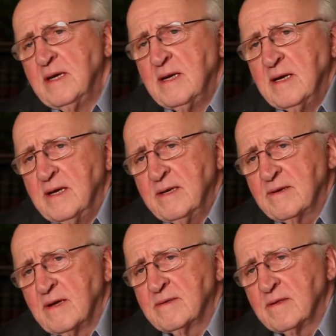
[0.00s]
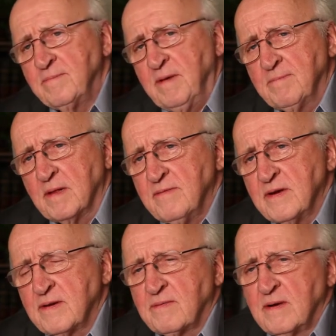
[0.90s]
and he said to the people of
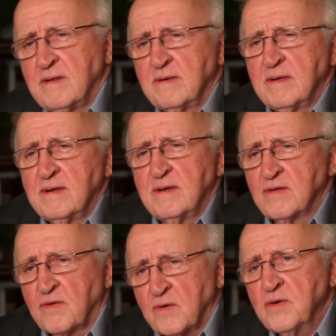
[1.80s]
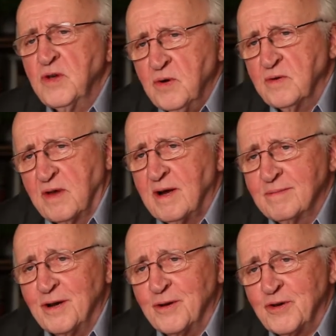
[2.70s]
Israel, uh, It's through you that I'm
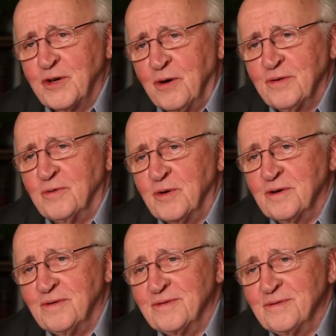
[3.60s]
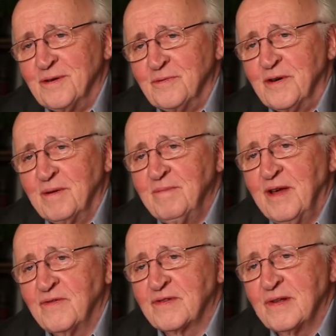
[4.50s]
going to show the world what it
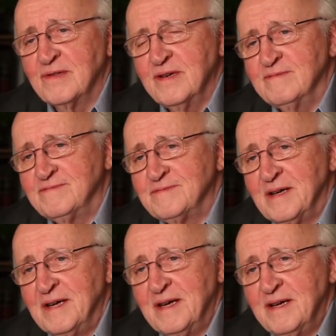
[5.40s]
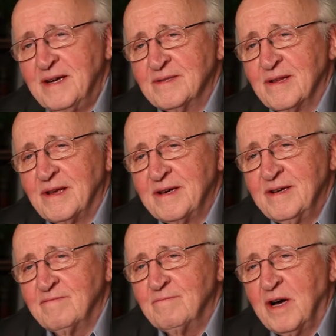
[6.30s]
means to live in the light
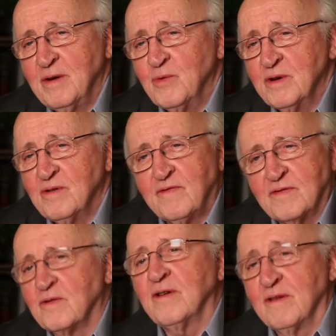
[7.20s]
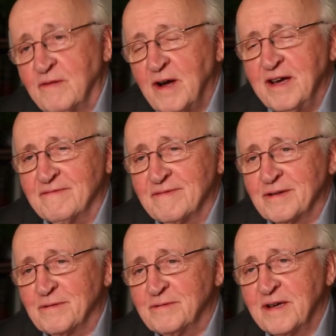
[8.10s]
of my will for all of life,
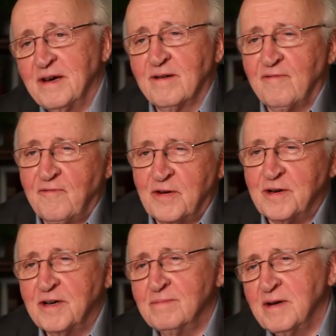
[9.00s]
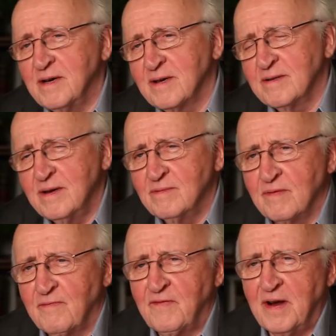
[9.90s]
including how to farm, how to deal
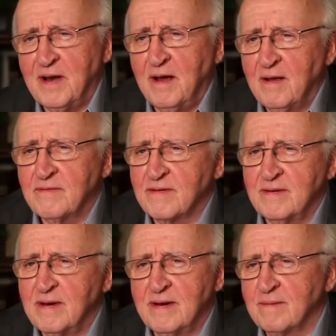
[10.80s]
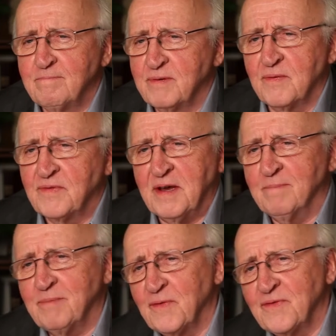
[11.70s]
with finance, and how to build
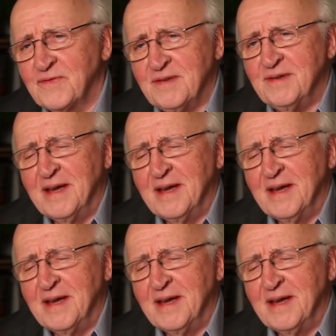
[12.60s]
temples, and